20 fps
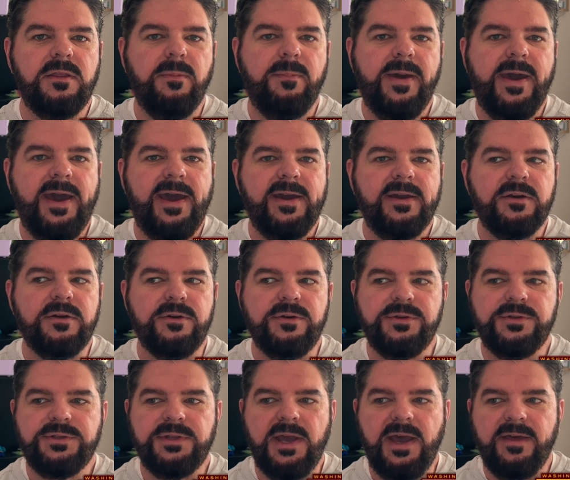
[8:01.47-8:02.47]
the
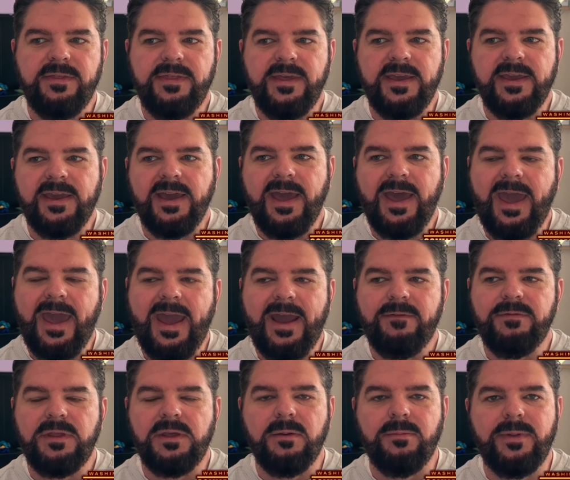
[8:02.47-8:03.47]
Packers, I think,
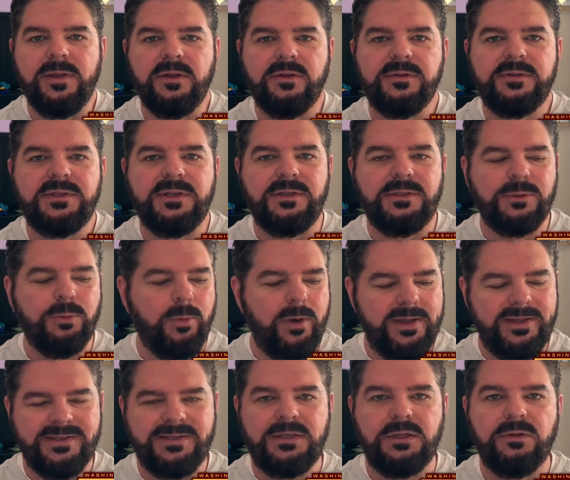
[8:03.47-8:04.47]
have the ability to
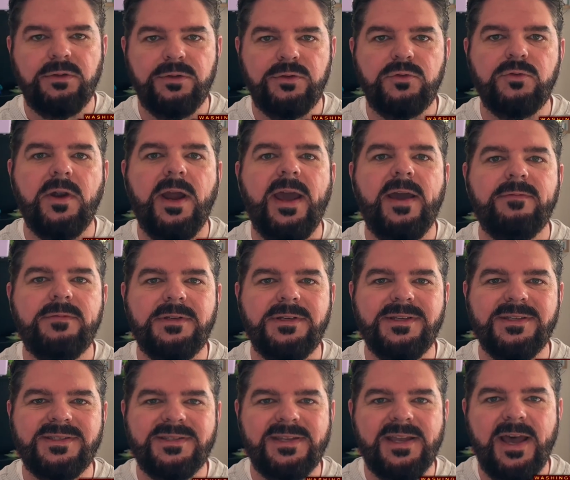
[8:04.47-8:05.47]
wait until the draft to
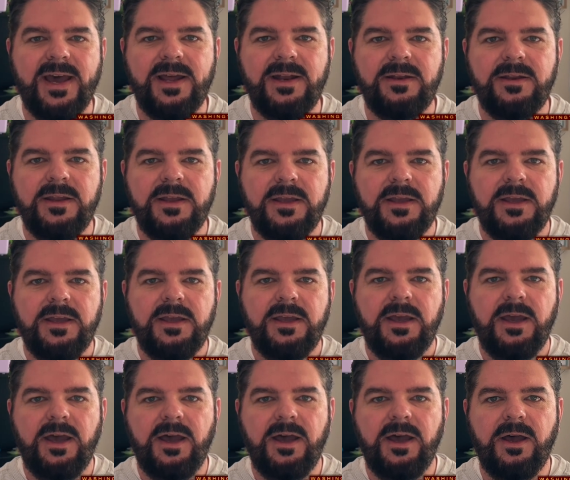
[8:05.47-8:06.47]
decide
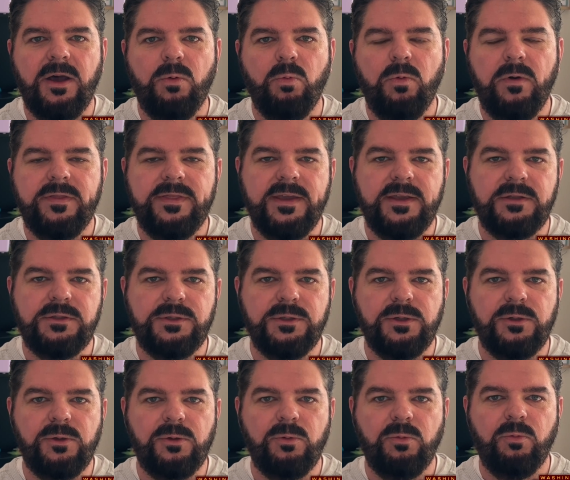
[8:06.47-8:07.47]
uh, what they
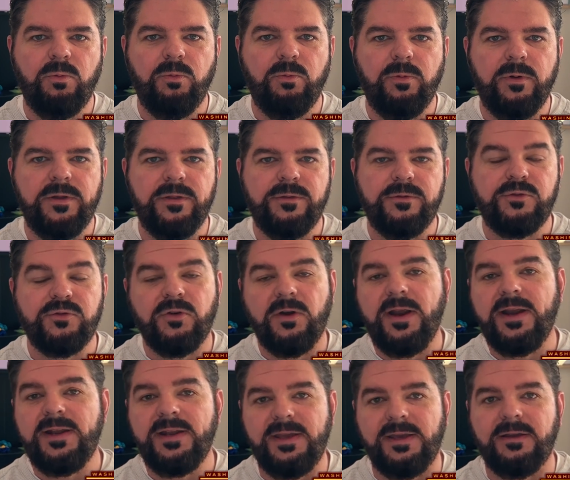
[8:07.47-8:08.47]
do with
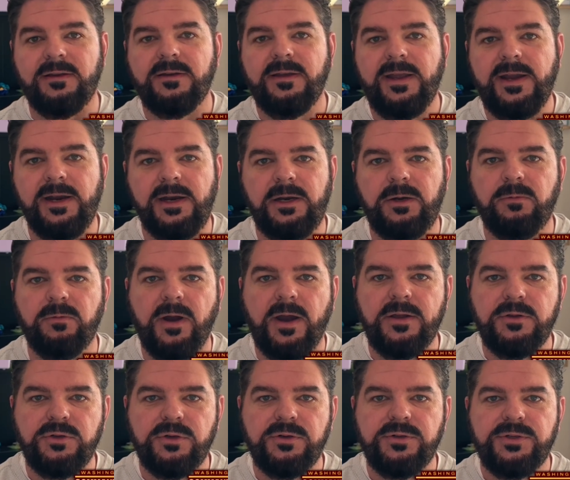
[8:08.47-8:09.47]
trading Aaron
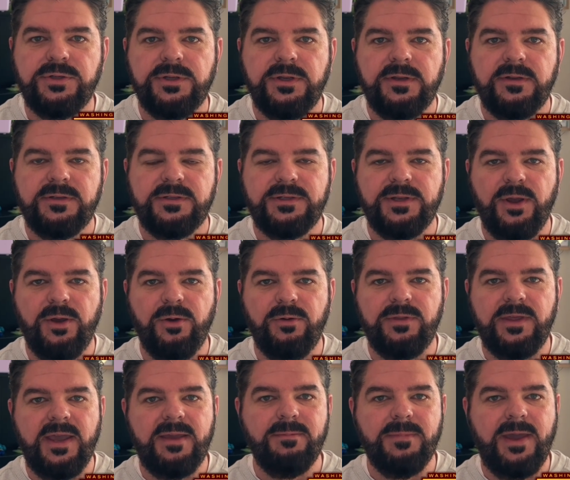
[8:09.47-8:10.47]
Rodgers. So
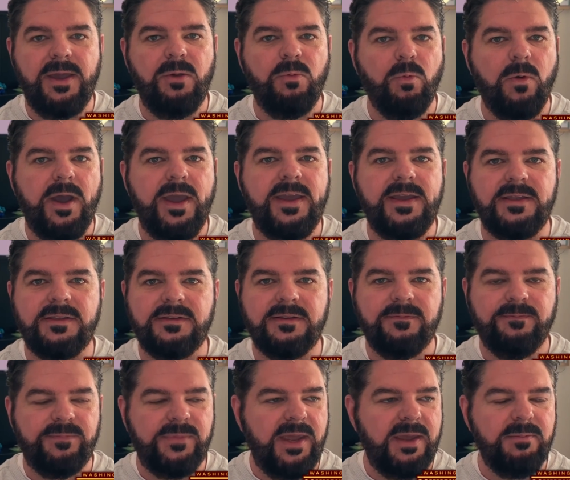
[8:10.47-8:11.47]
they may wait.
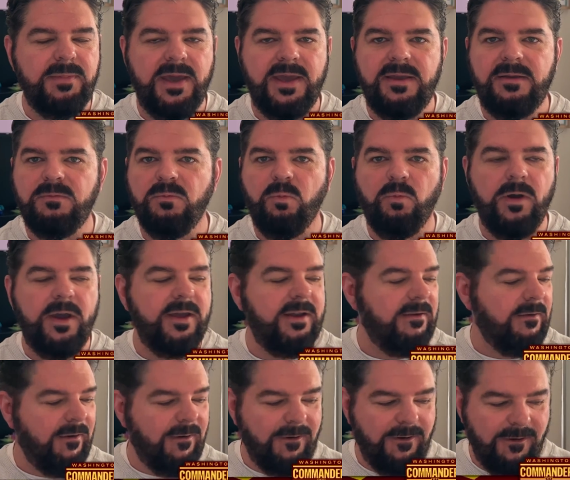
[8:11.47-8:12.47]
They may wait
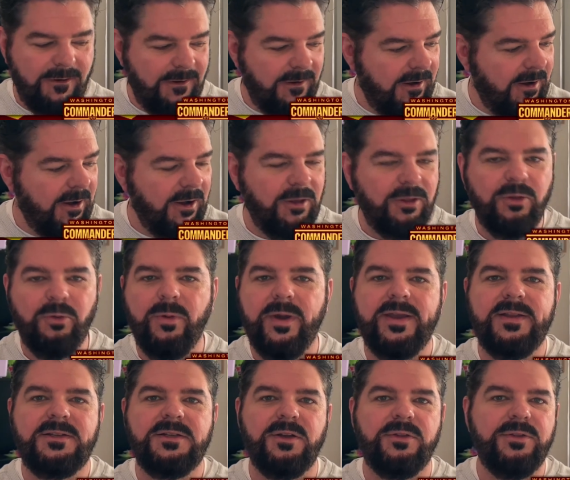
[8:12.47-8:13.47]
all the
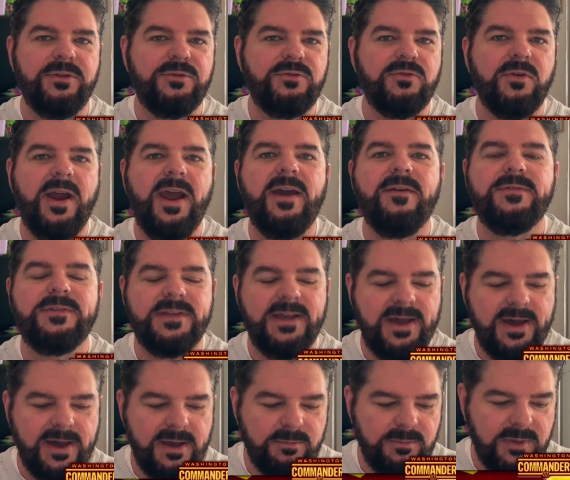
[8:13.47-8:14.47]
way till the draft
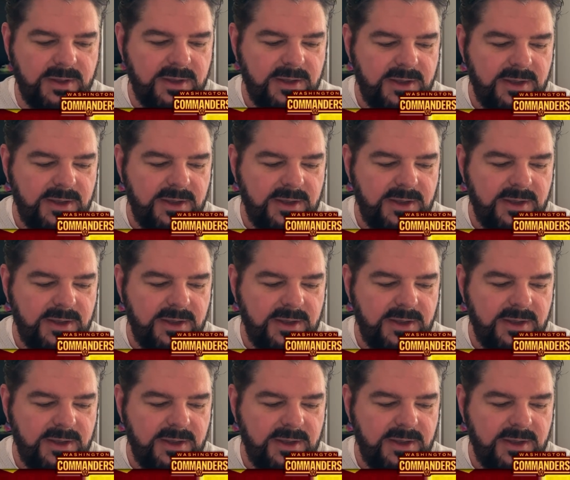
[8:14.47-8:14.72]
time